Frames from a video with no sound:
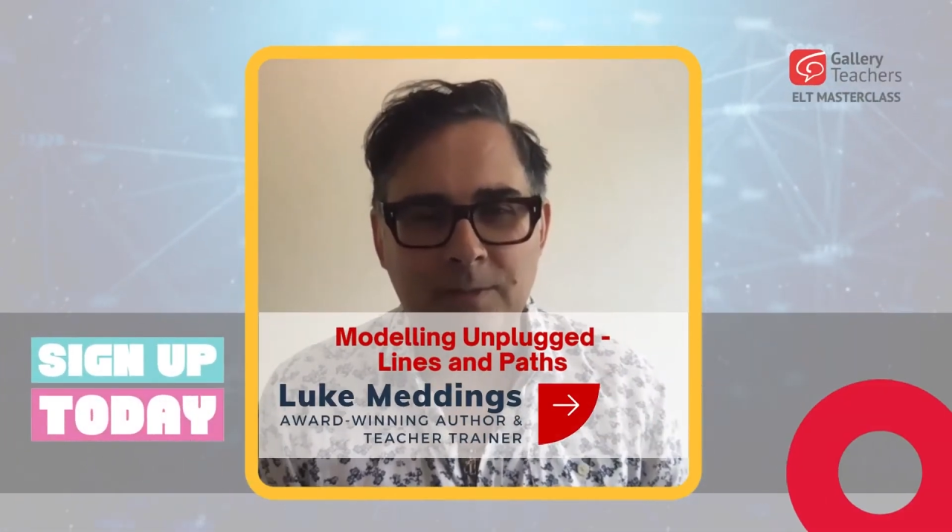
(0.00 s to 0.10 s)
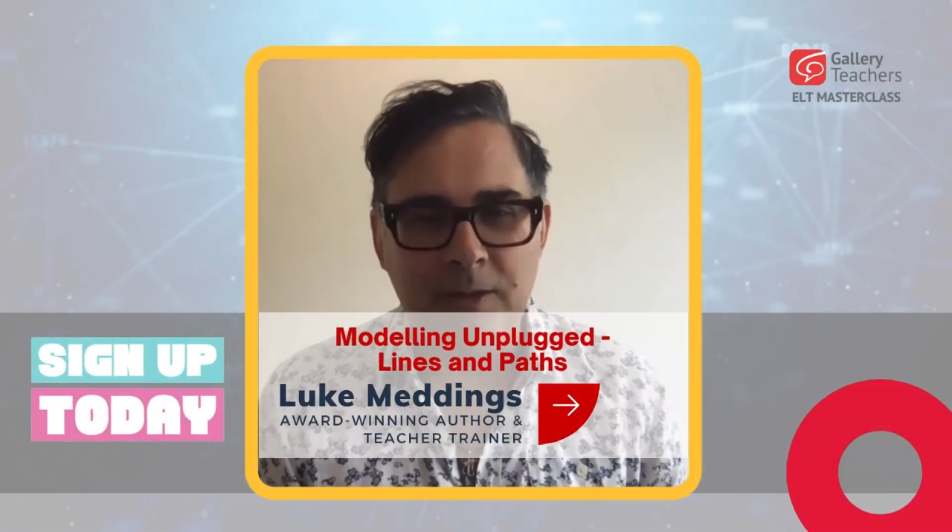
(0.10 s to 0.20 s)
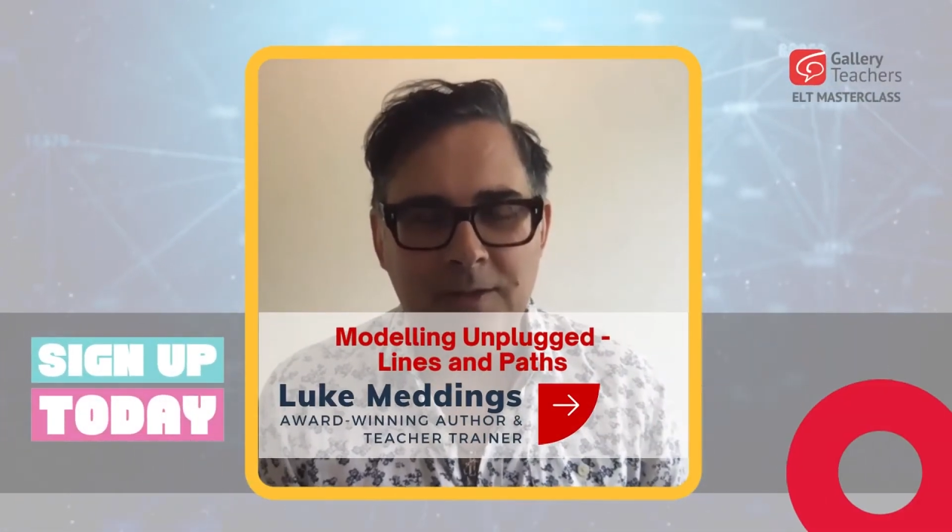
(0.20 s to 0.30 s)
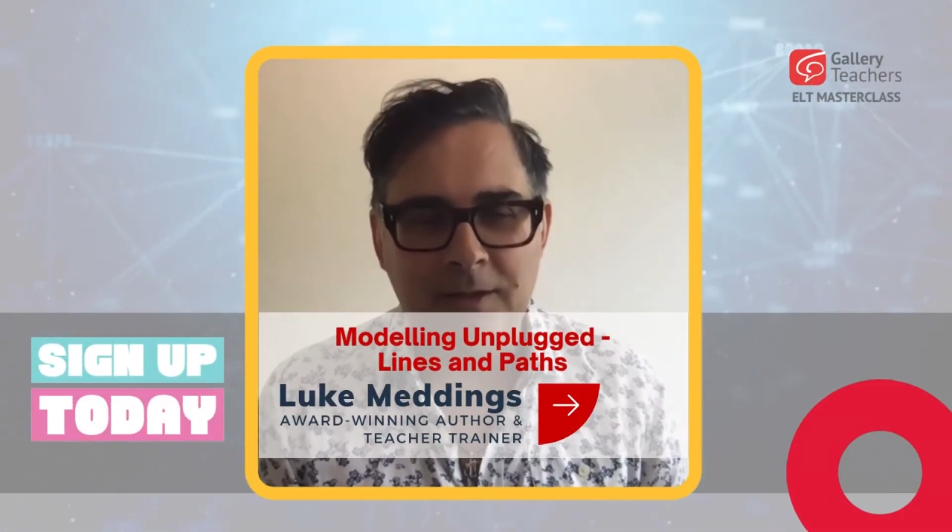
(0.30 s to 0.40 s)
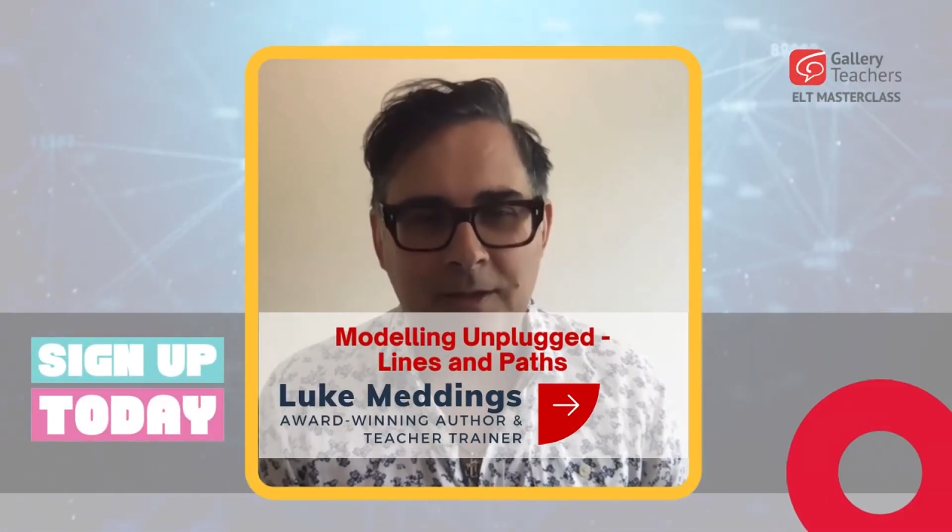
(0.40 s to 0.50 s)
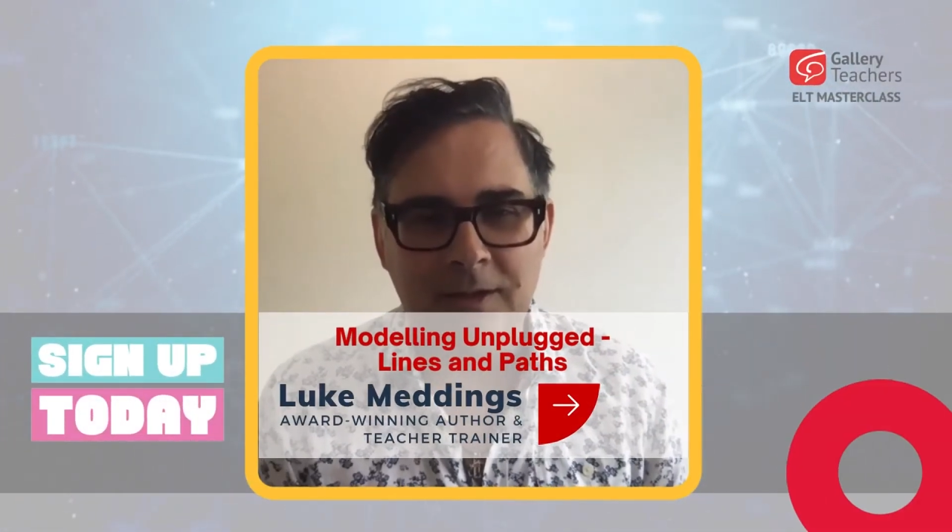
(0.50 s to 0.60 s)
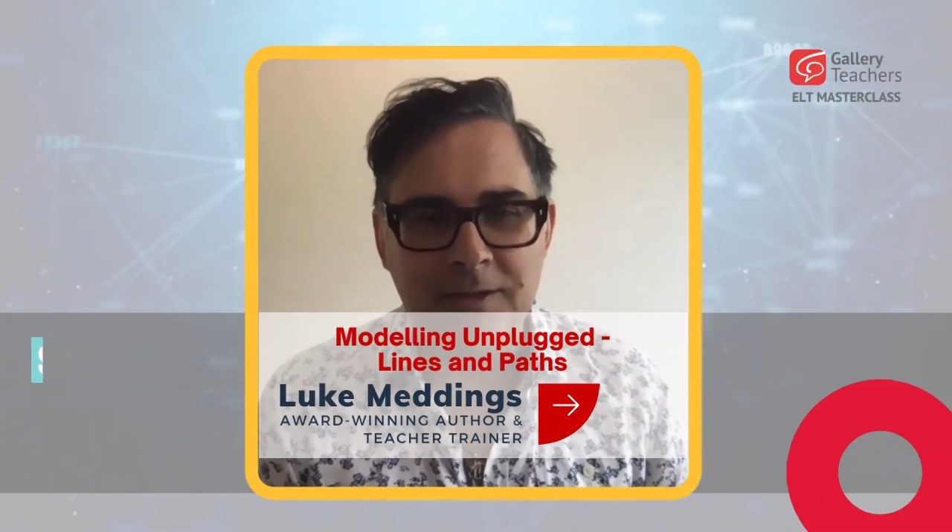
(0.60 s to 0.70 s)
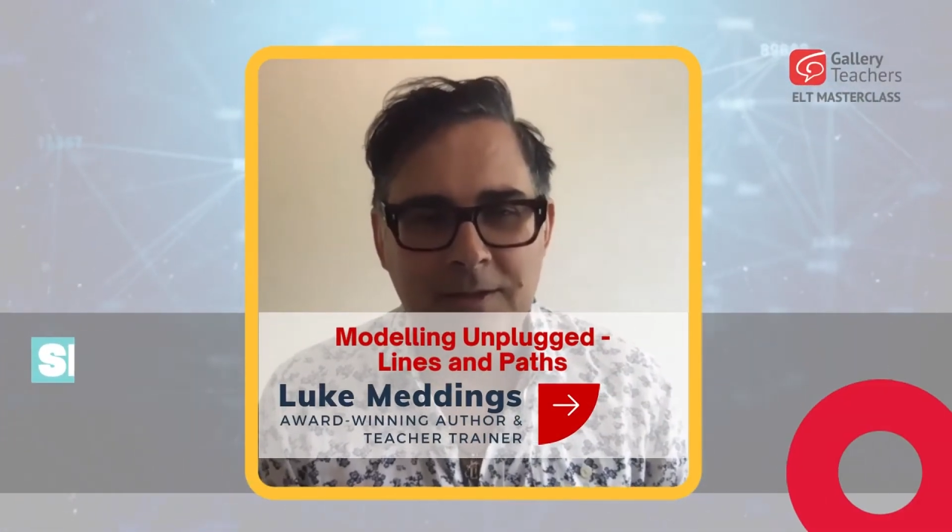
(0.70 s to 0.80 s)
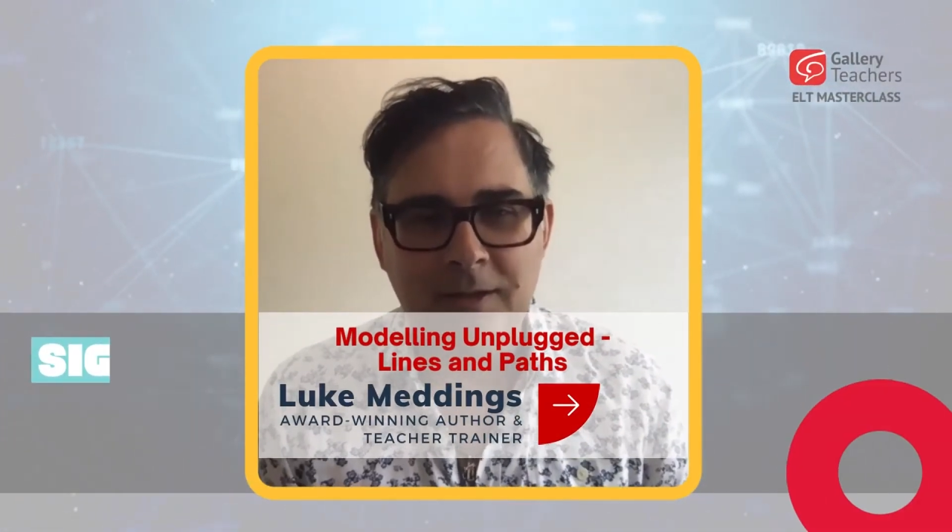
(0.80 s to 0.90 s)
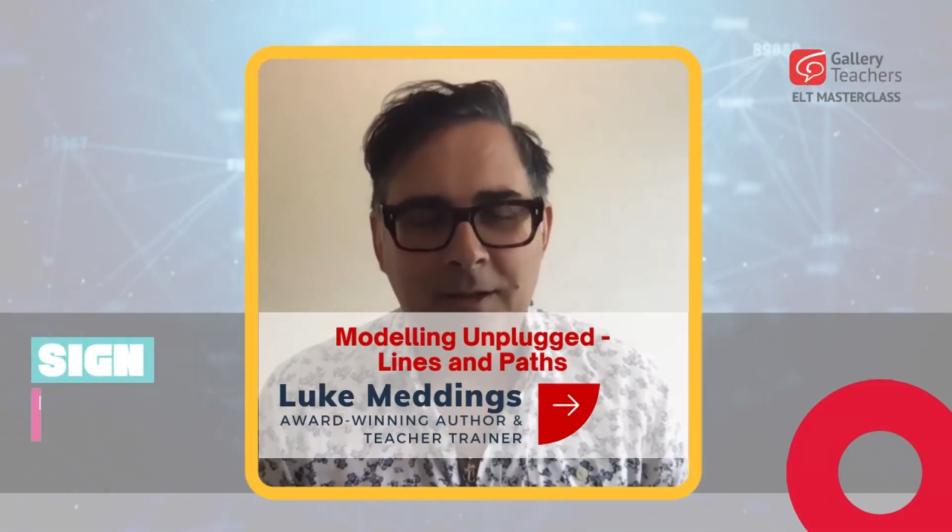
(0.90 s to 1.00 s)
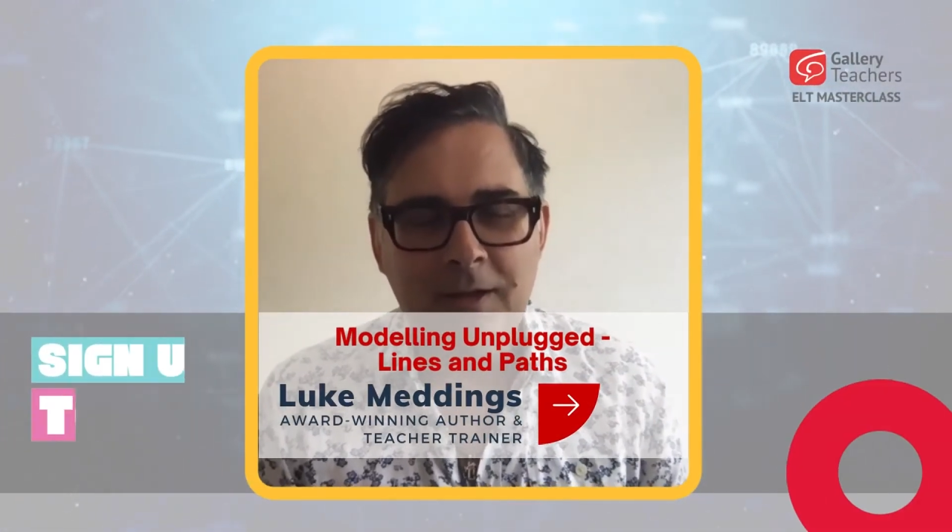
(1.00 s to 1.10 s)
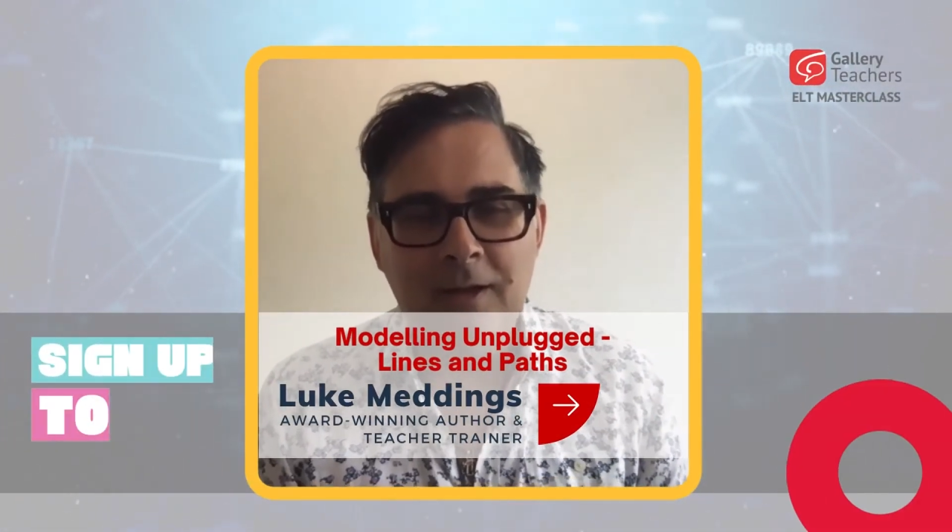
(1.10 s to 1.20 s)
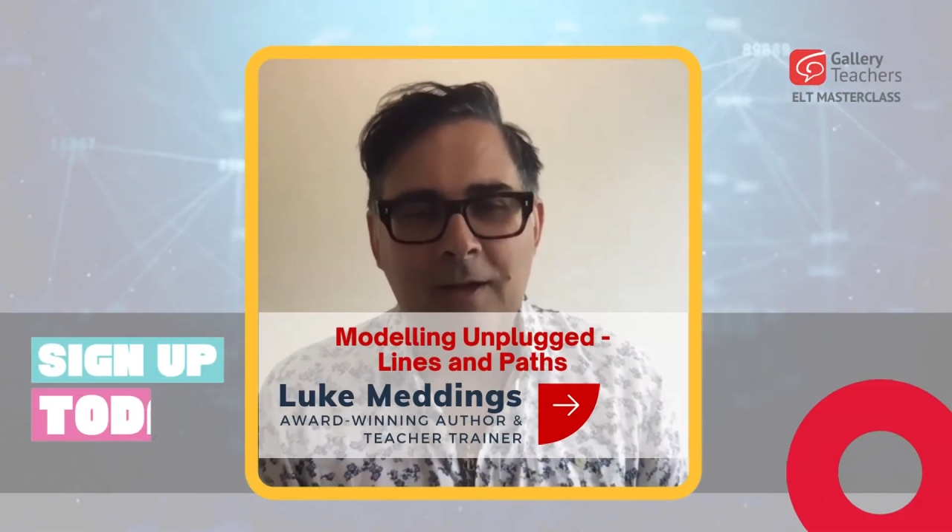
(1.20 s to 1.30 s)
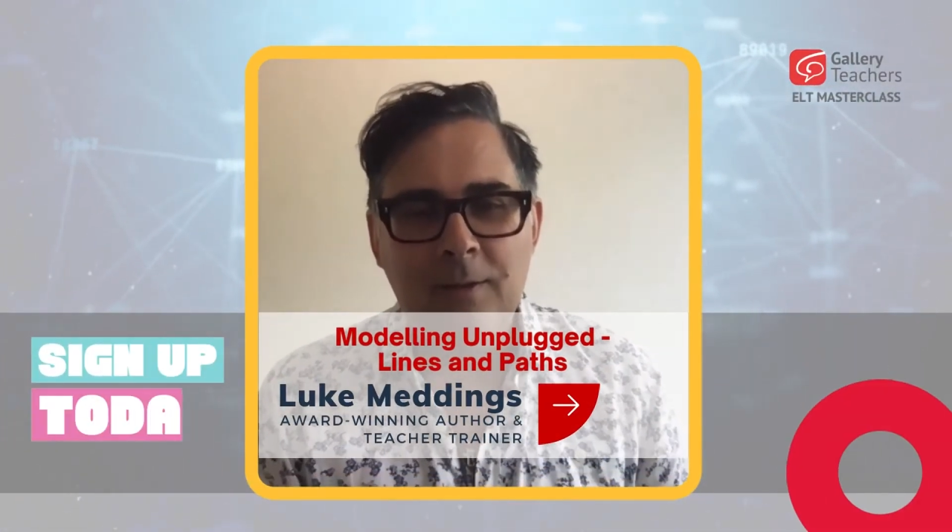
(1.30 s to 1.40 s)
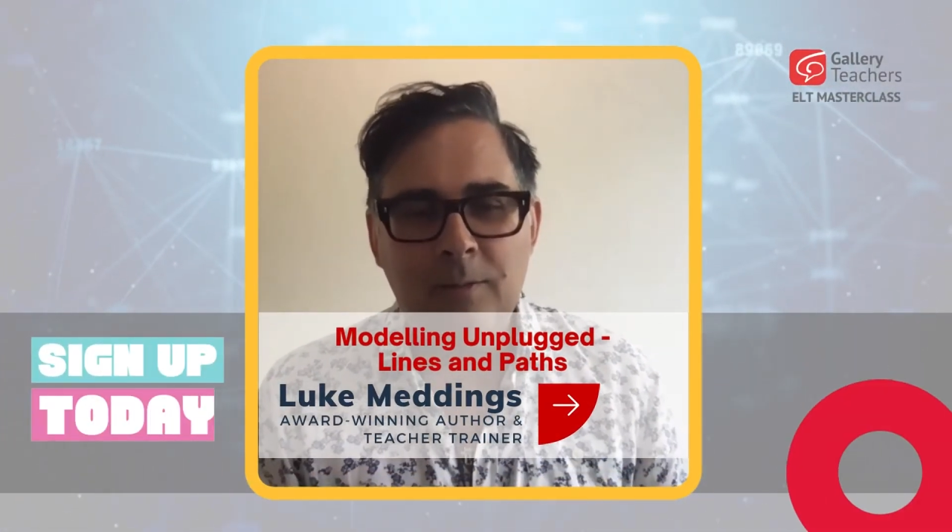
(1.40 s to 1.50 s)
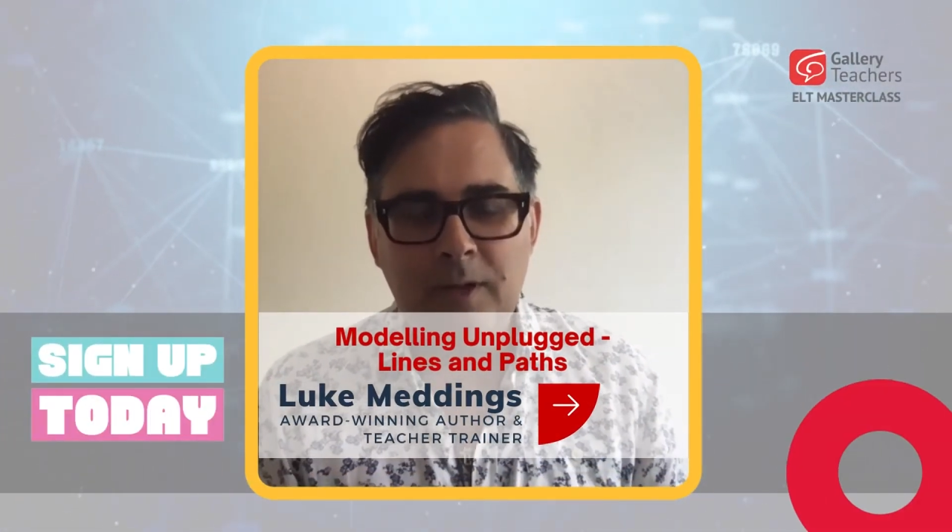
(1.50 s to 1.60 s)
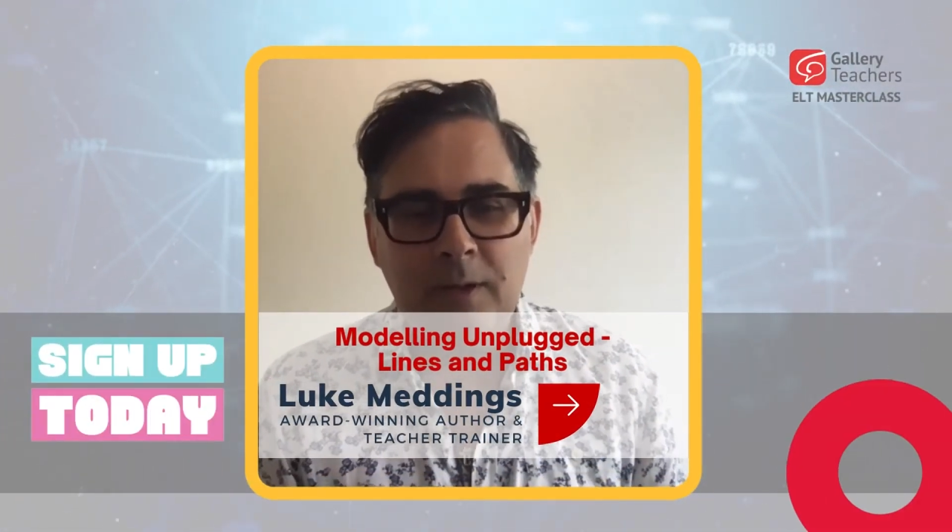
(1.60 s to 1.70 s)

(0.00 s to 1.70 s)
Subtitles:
Masterclass. My